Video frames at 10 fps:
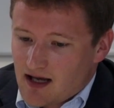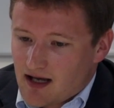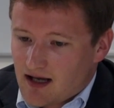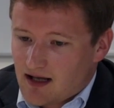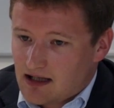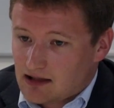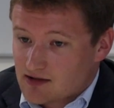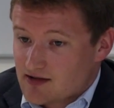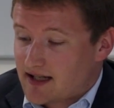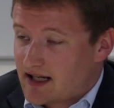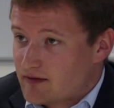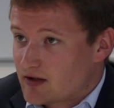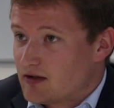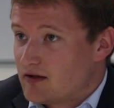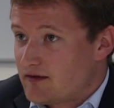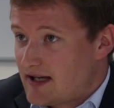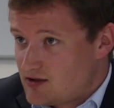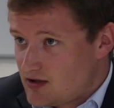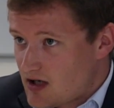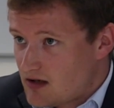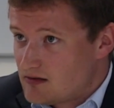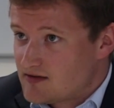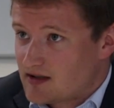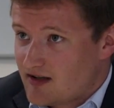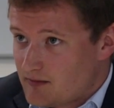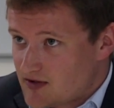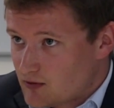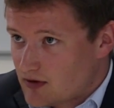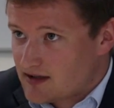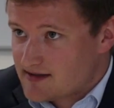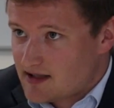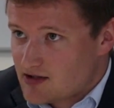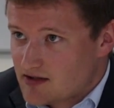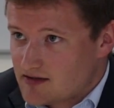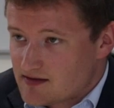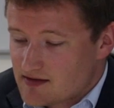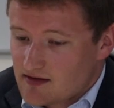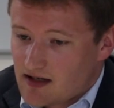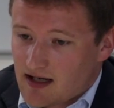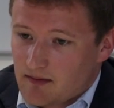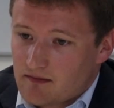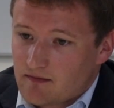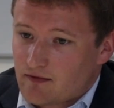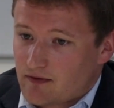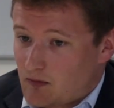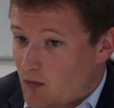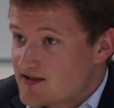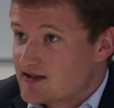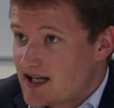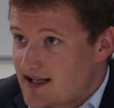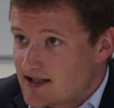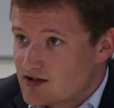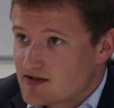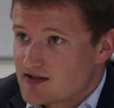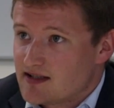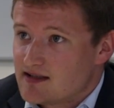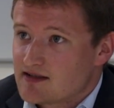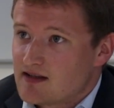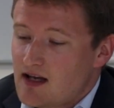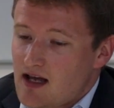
uh, a large thing in Africa of NGOs and government organisations, um, Western aid agencies.